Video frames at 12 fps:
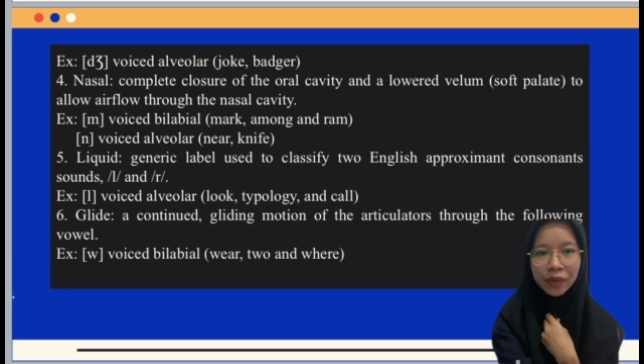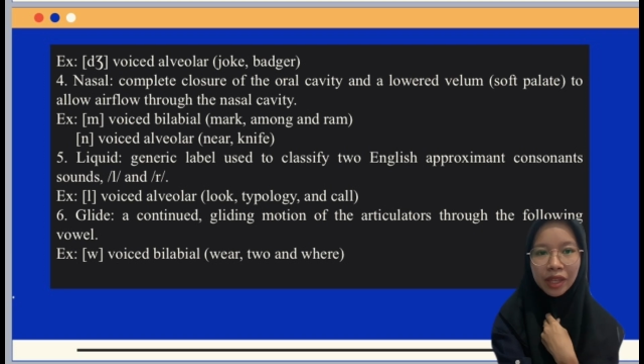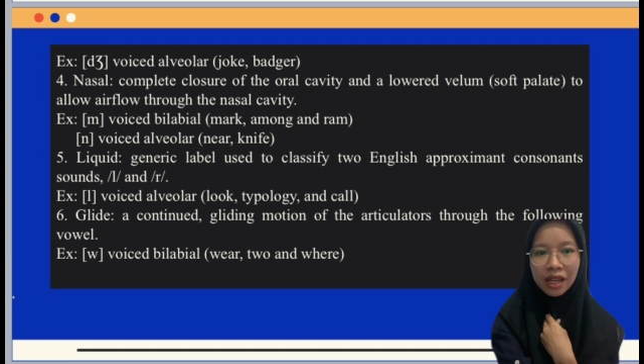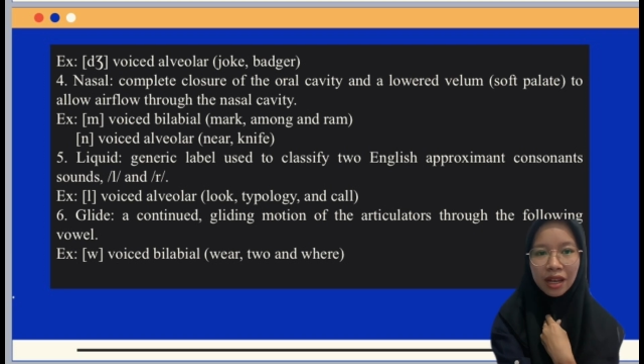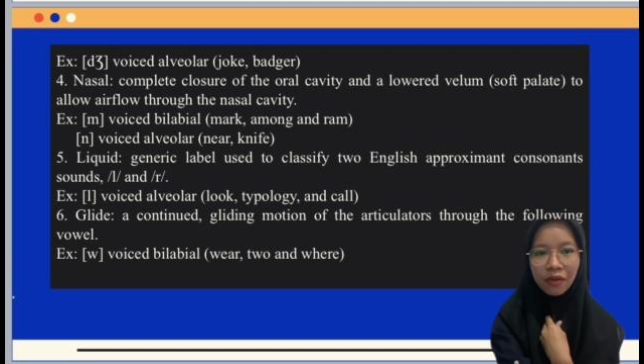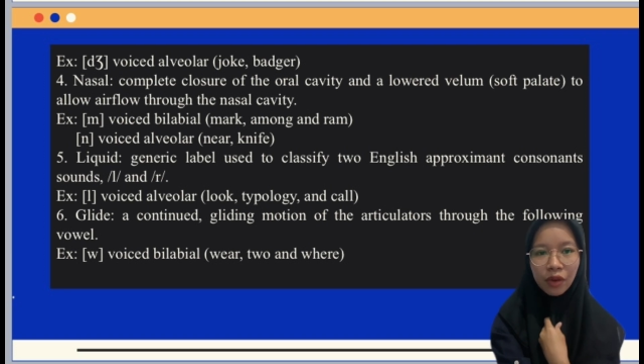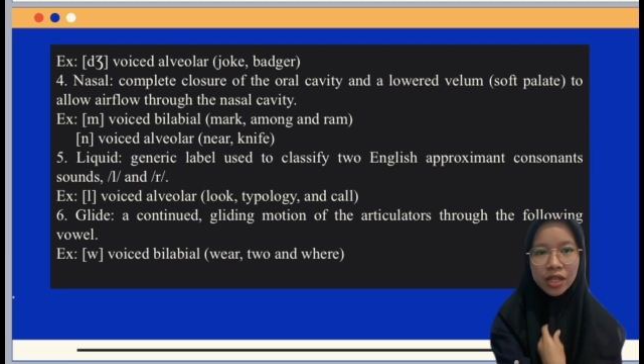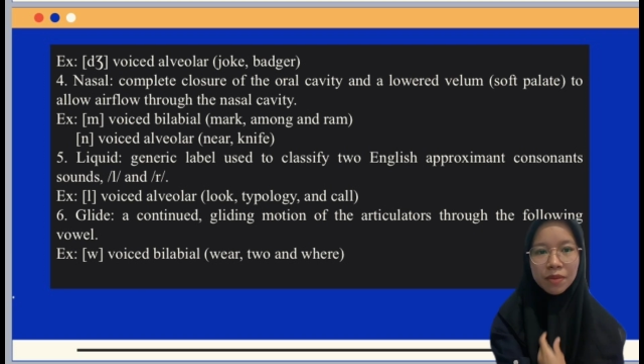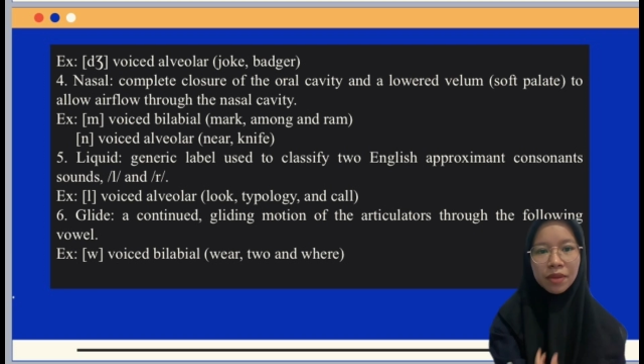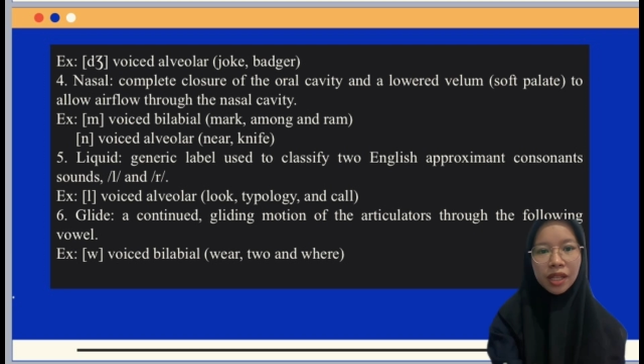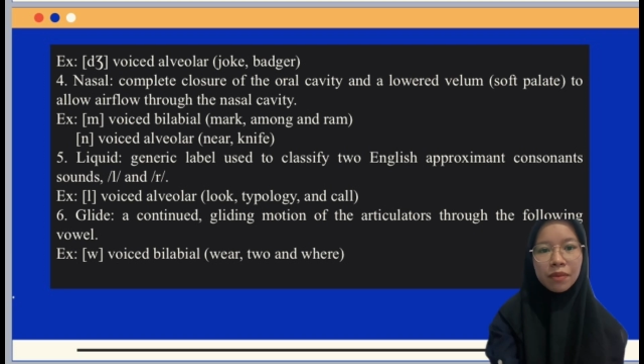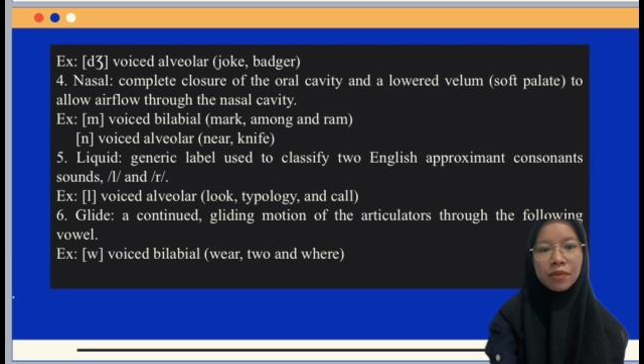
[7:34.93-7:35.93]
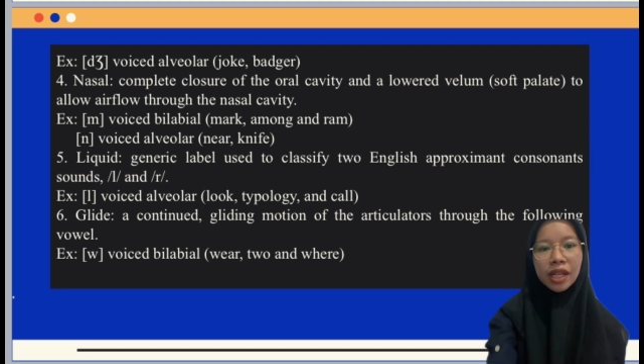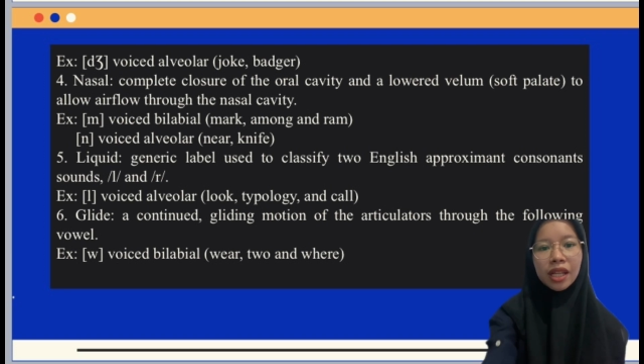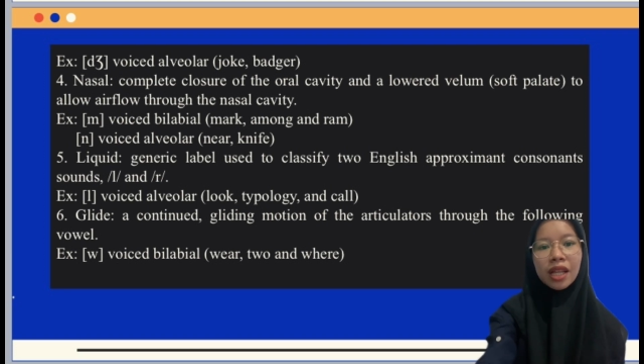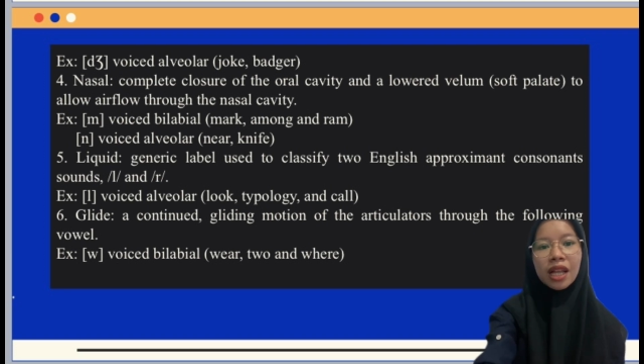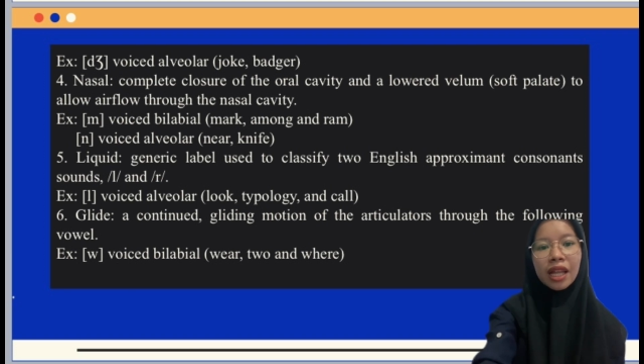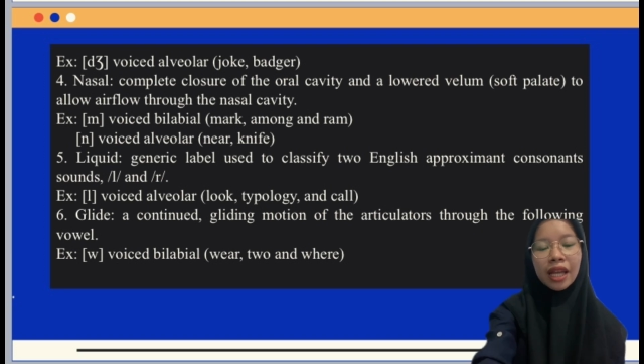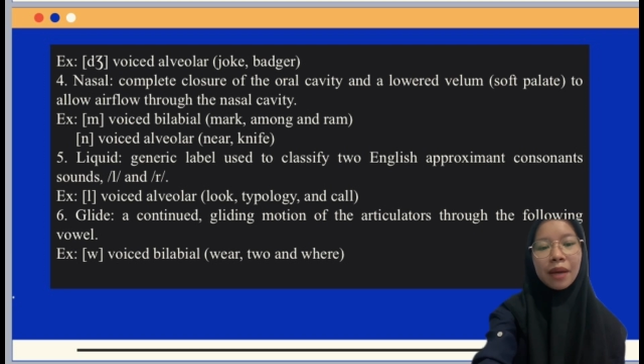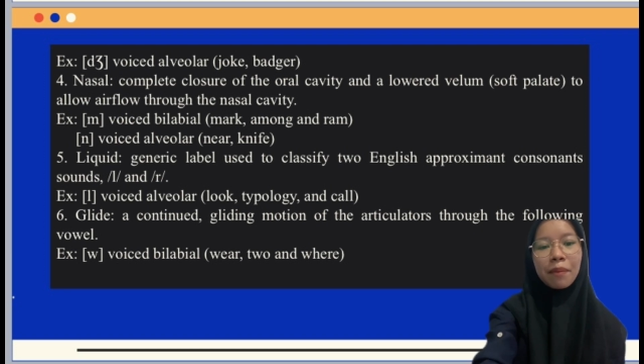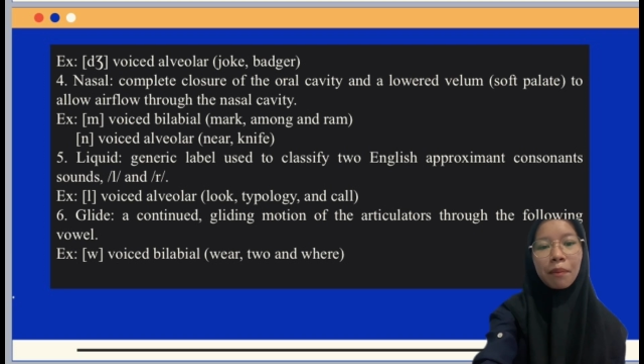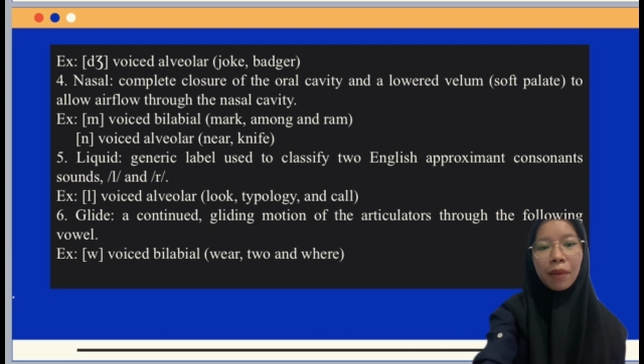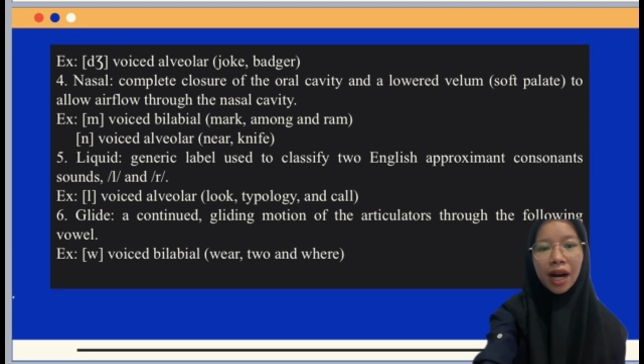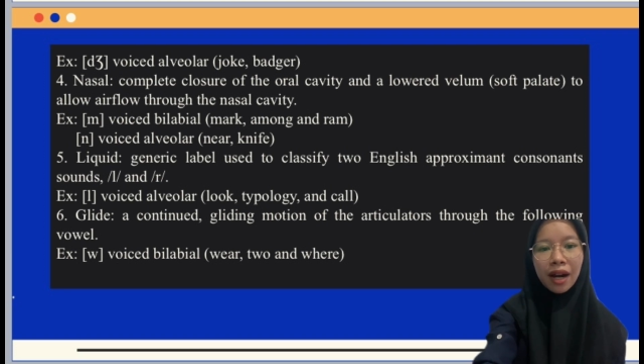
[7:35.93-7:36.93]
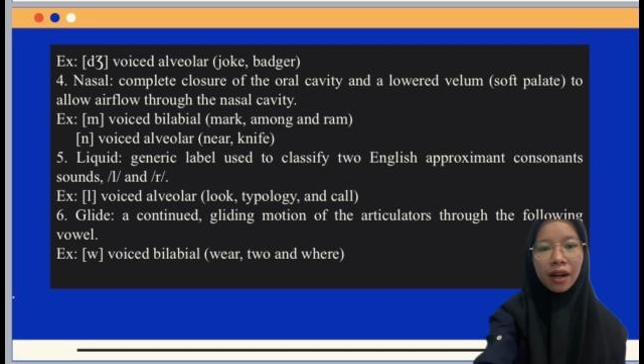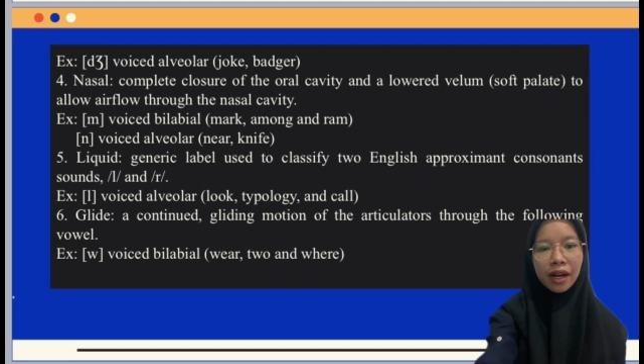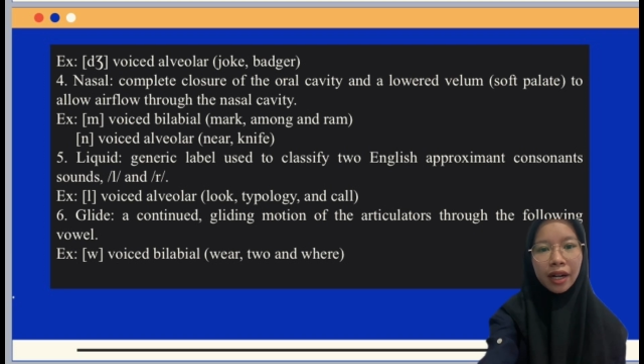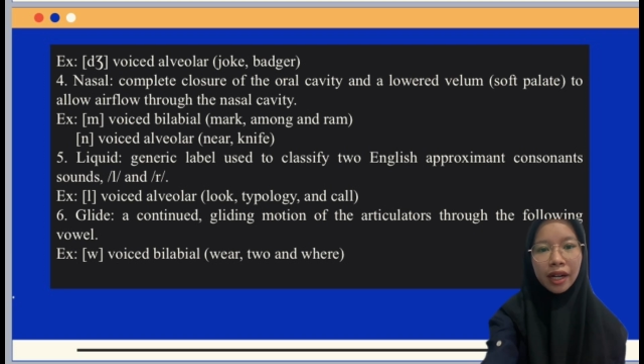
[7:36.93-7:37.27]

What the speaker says: voice bilabial like mark,